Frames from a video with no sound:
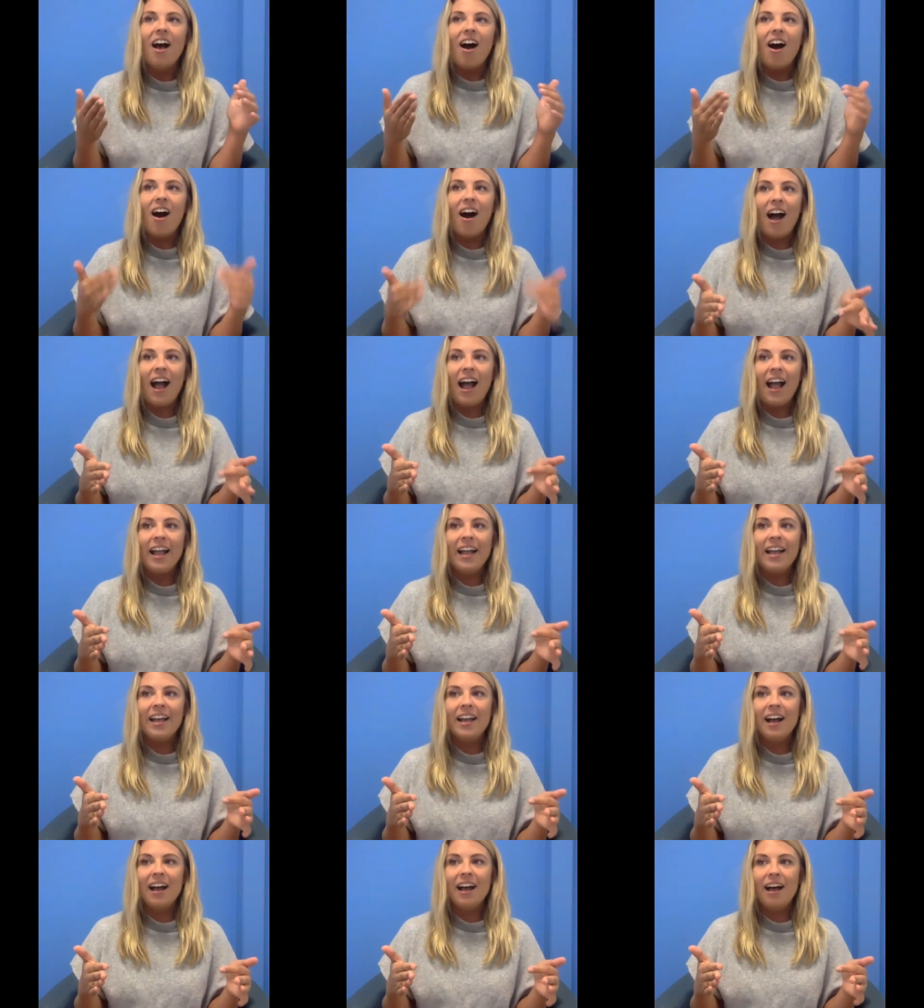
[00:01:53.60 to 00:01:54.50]

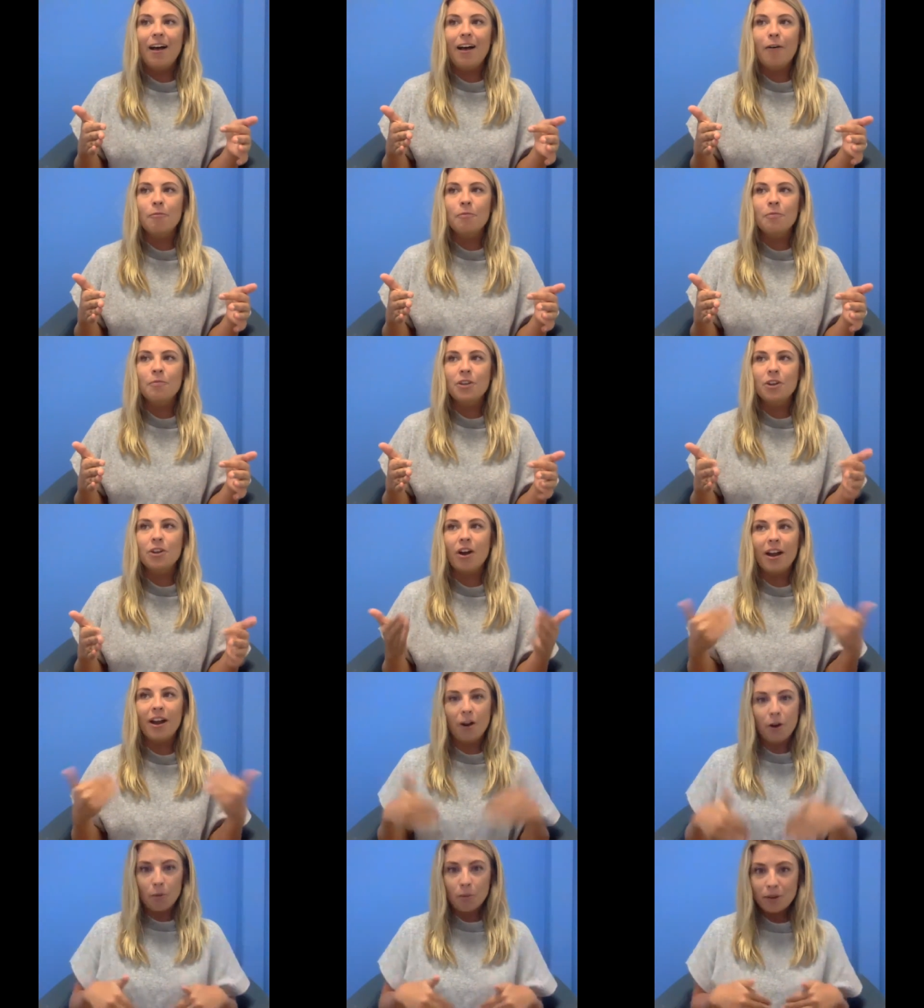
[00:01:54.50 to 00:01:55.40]
I, um, you know,
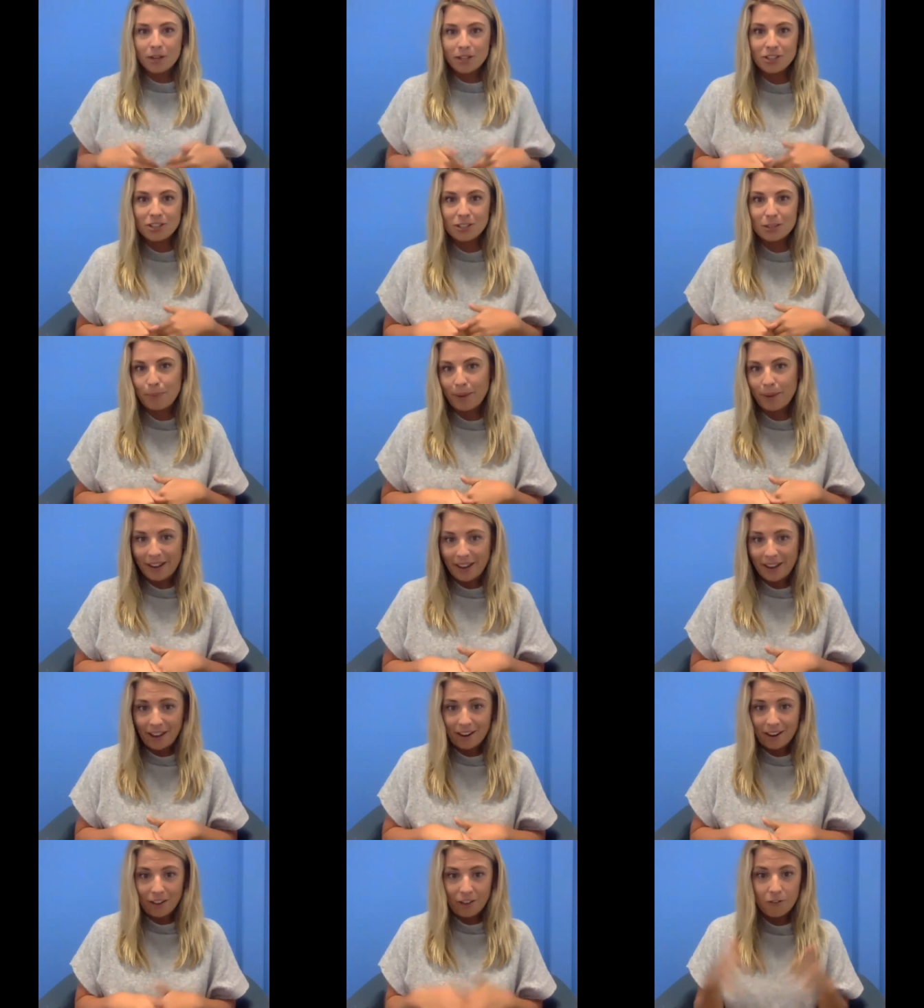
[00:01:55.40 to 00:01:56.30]
I don't want to just be
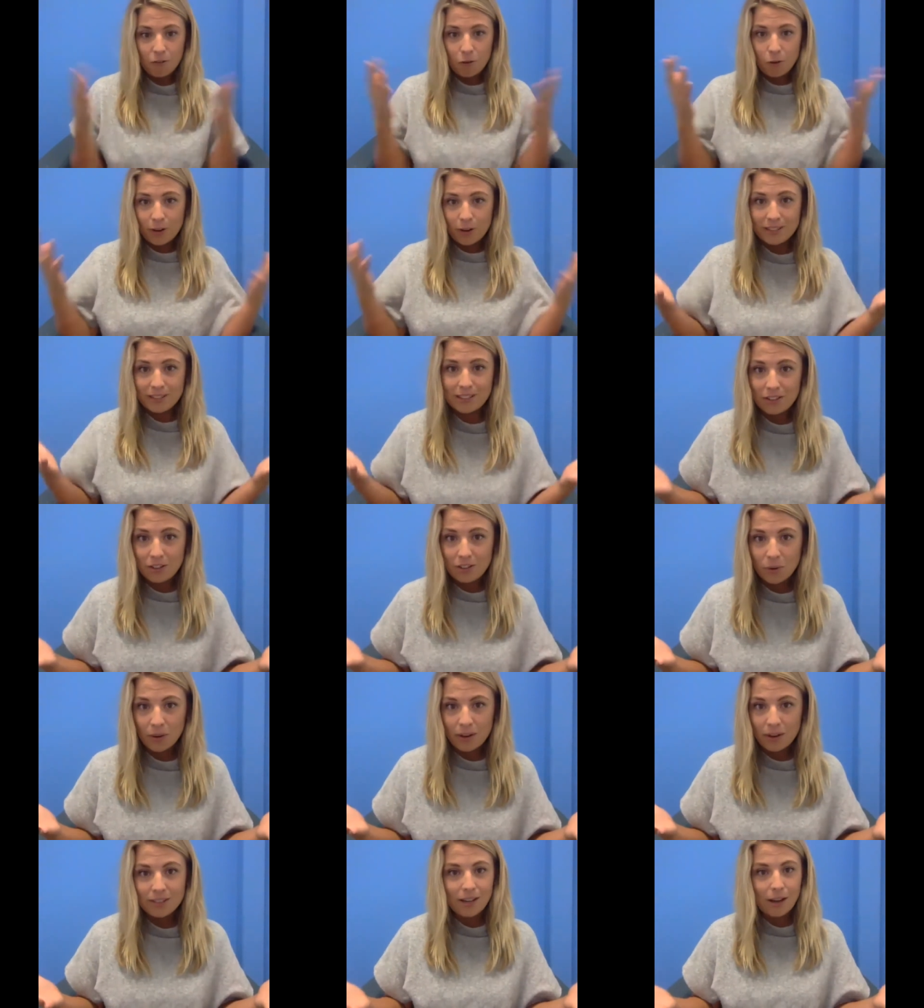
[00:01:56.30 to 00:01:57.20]
another voice in the
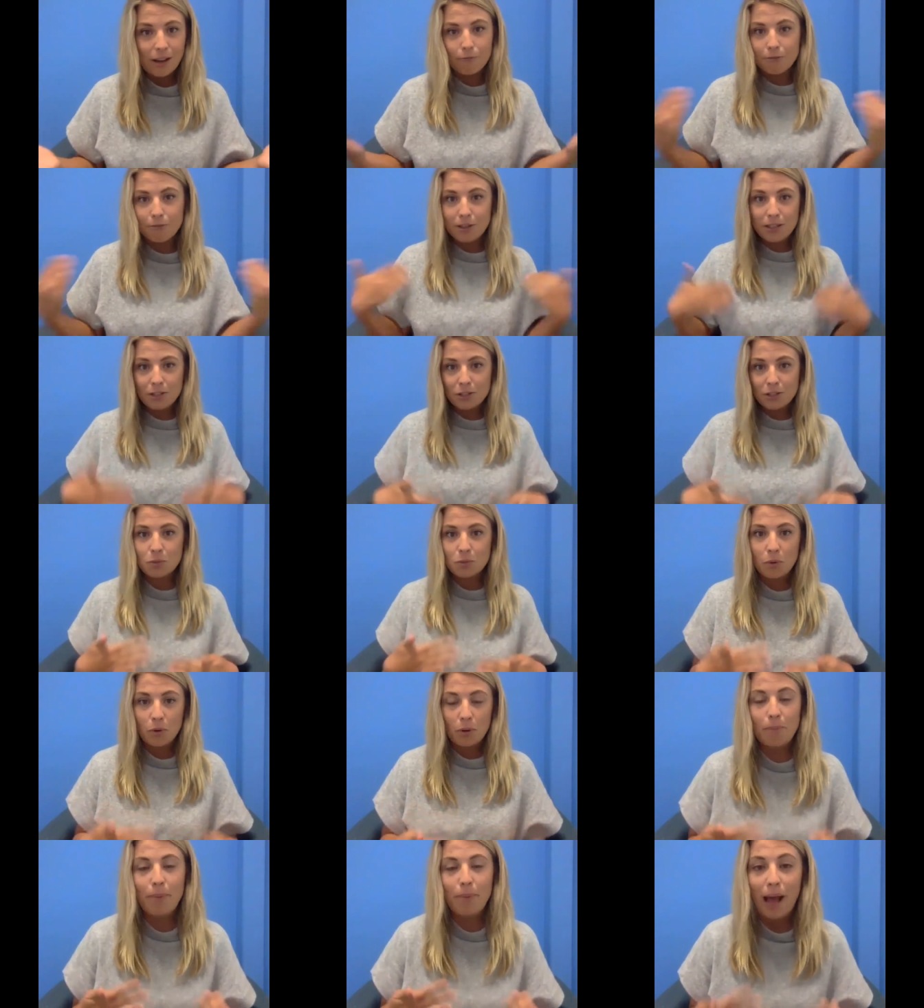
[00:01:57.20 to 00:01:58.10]
noise. I really just
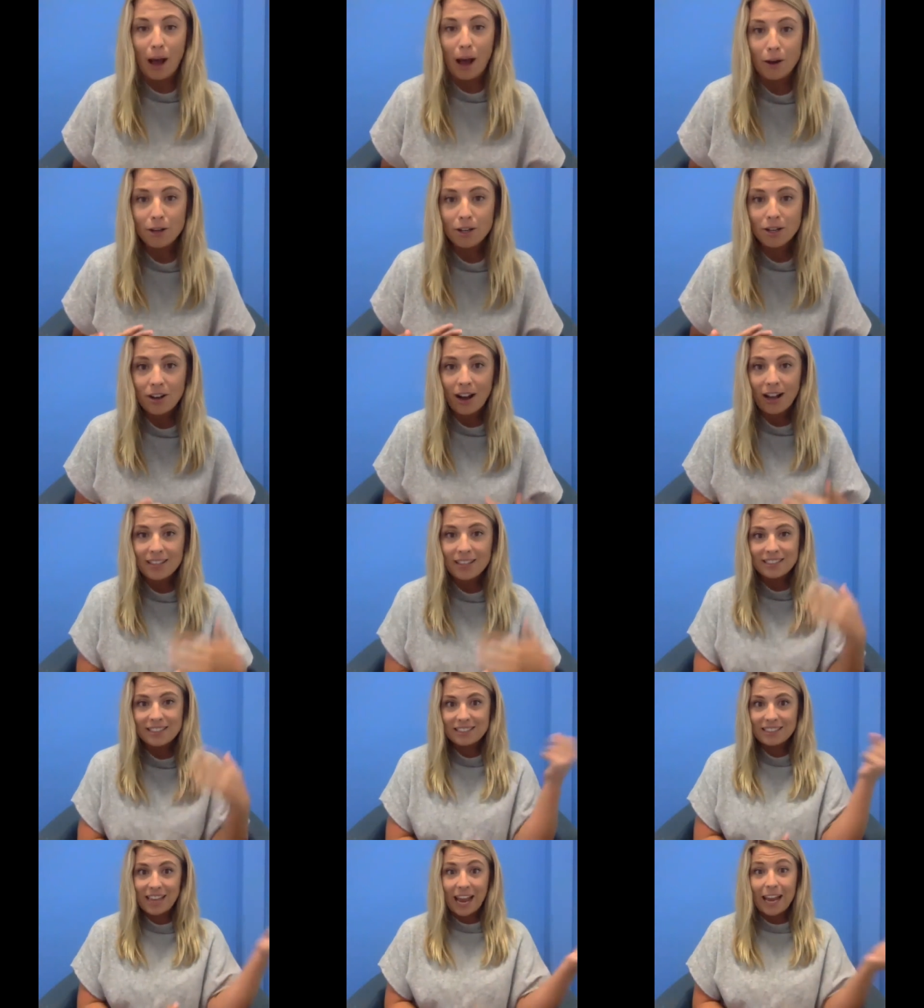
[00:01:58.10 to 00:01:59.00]
want to empower you guys
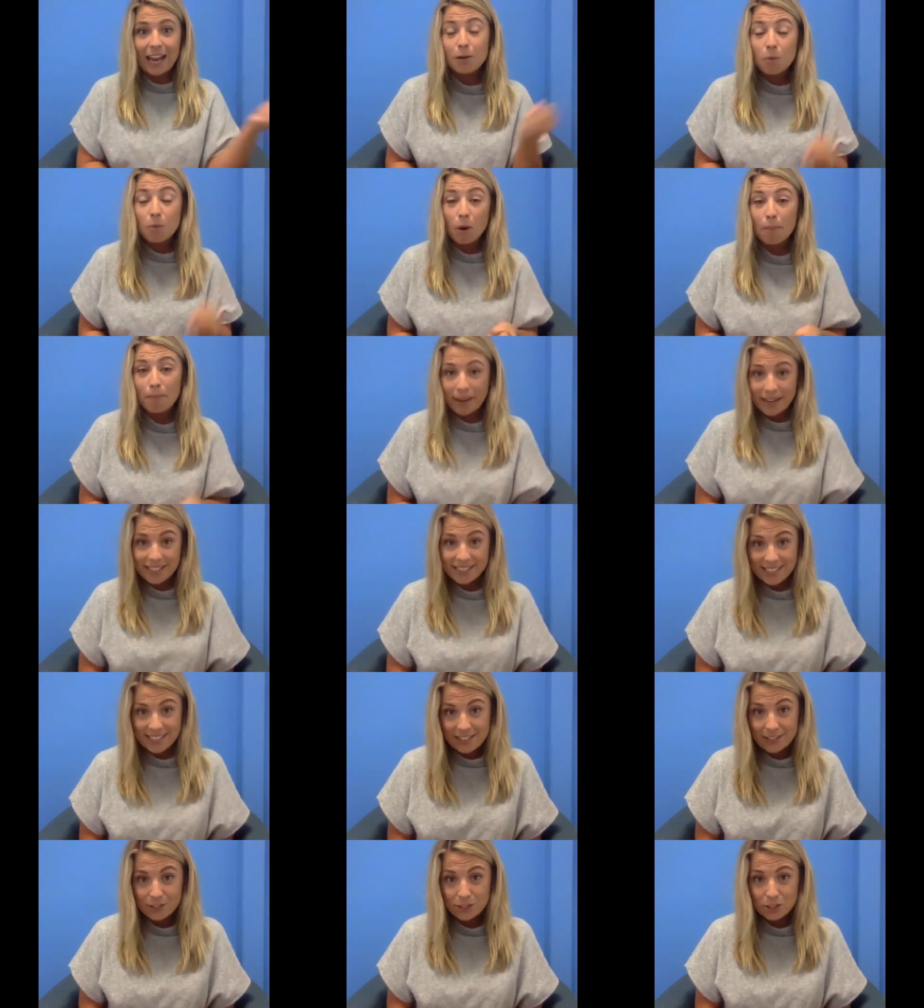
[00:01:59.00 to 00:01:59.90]
to take what makes
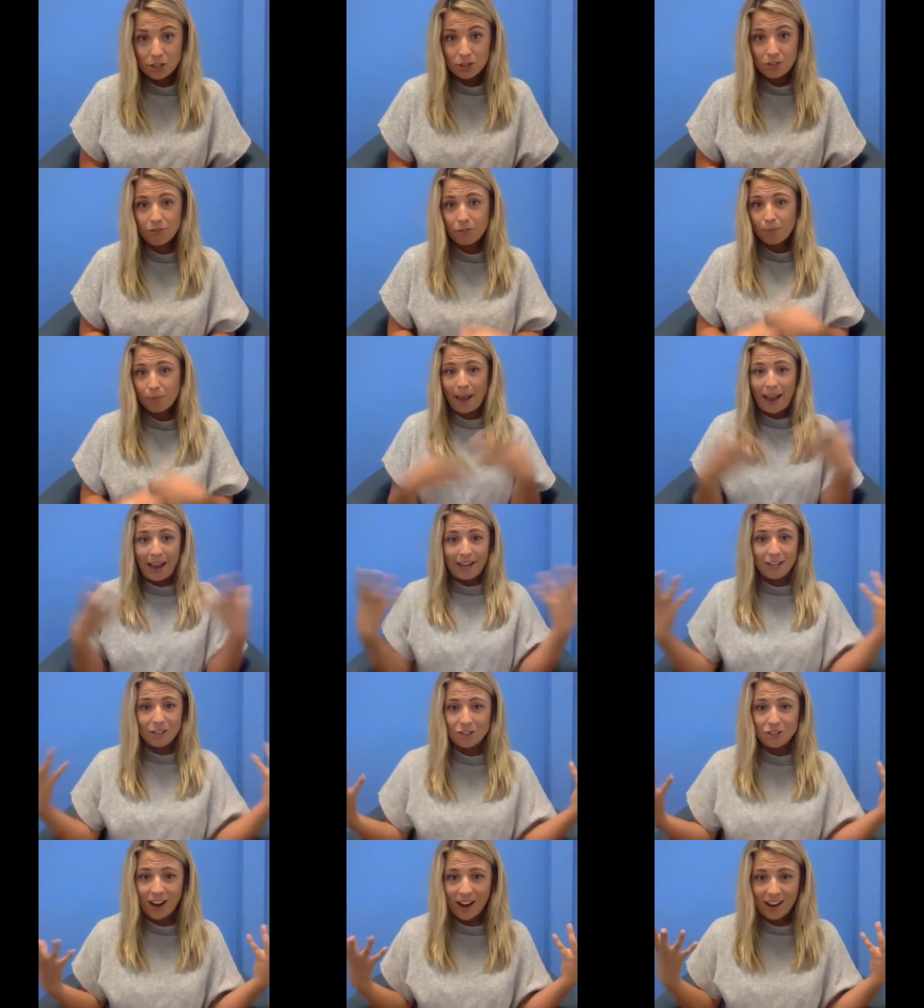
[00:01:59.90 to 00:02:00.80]
sense to you from any
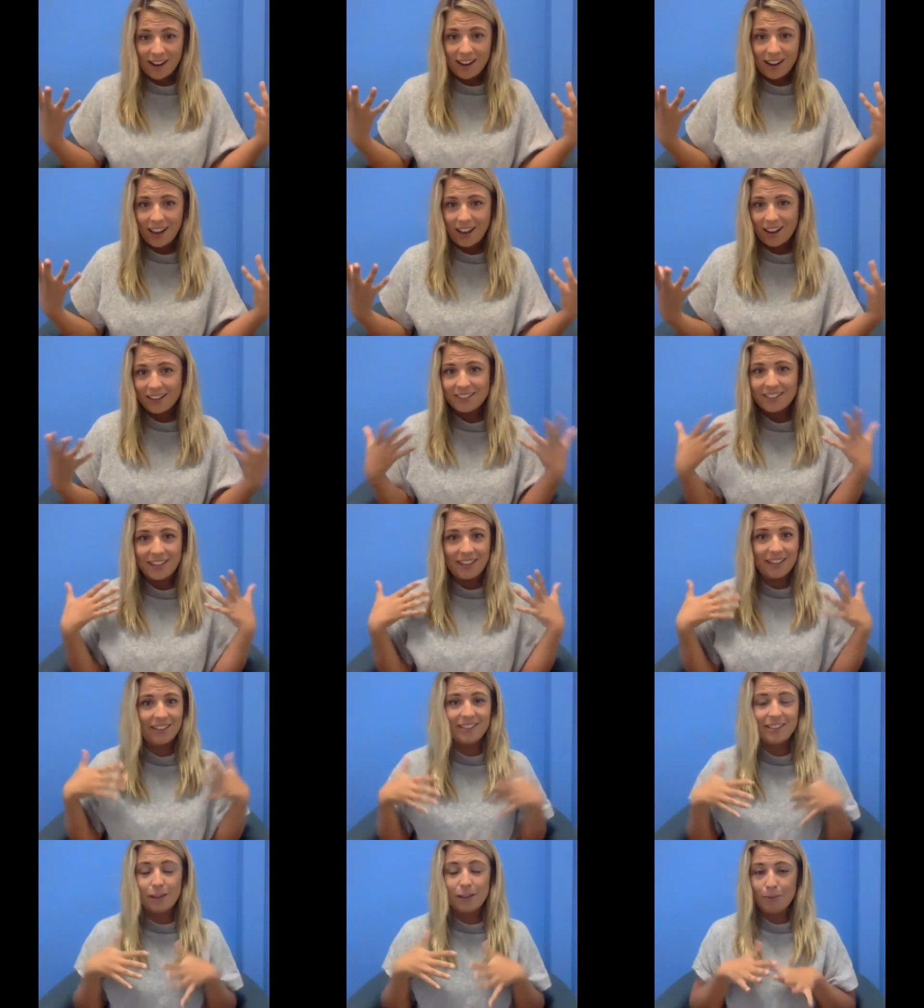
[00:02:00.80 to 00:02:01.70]
training. And I say
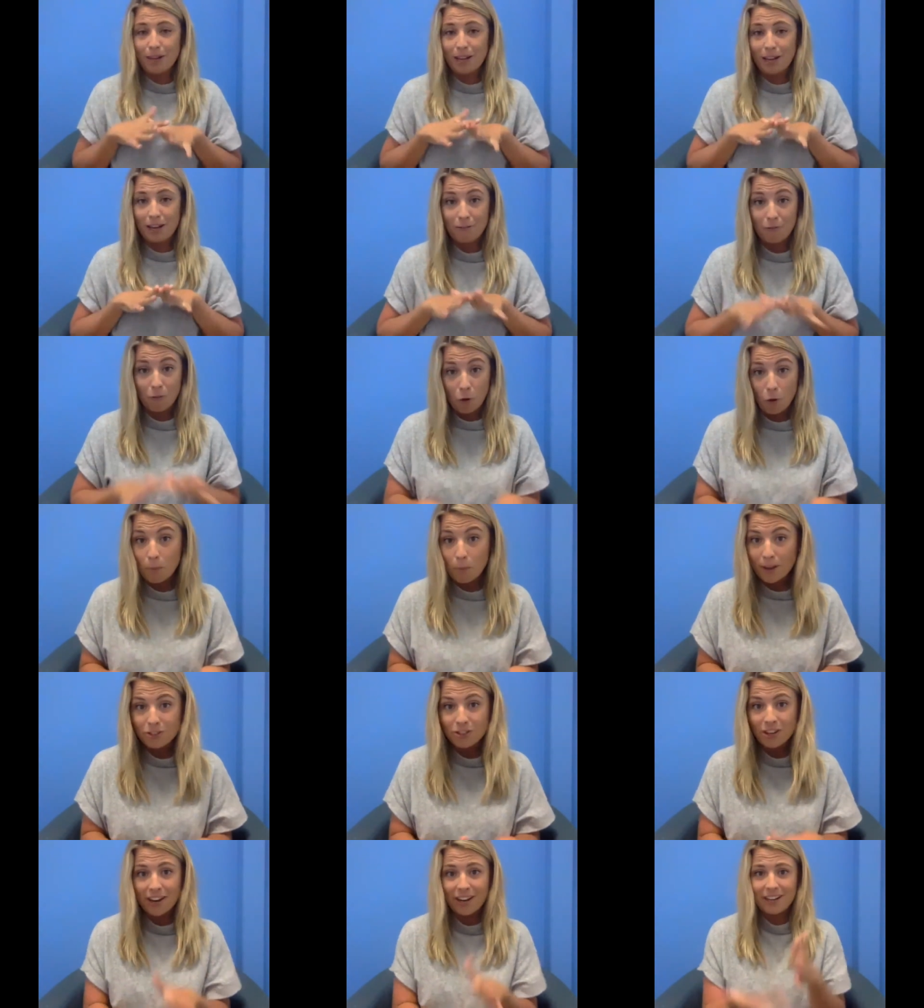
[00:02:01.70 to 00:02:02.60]
this at the beginning of all my
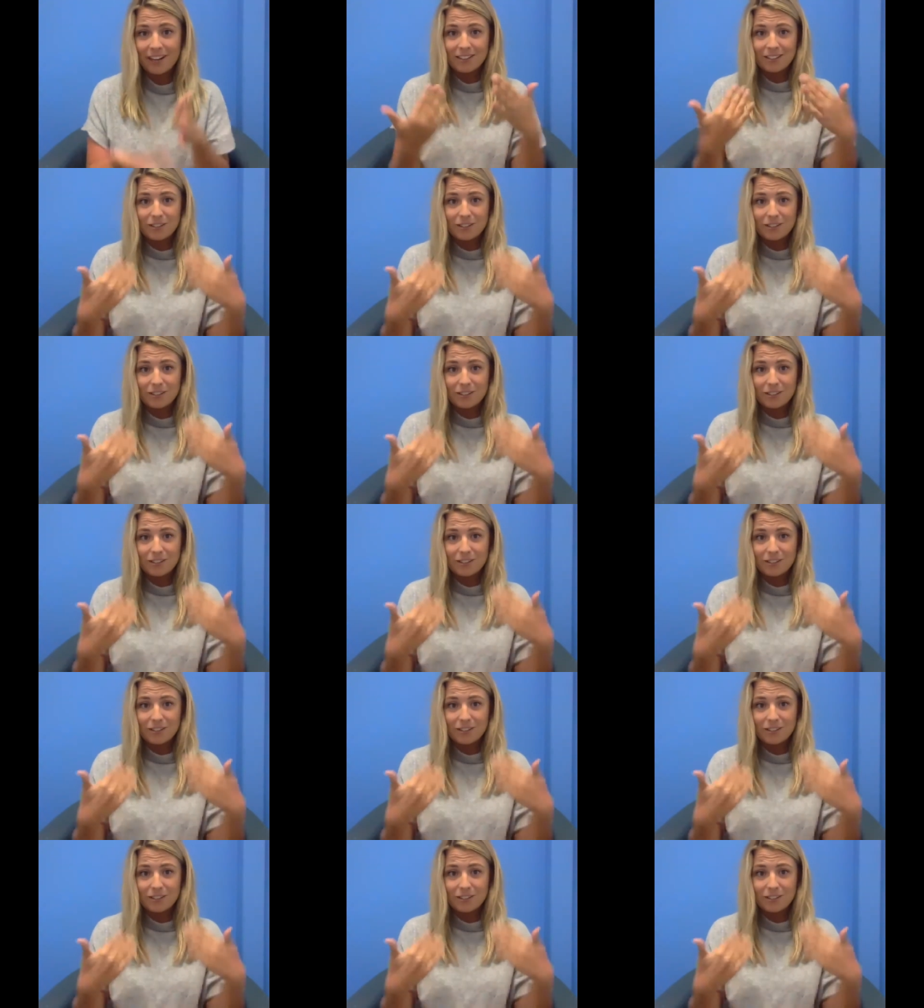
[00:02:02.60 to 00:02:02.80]
trainings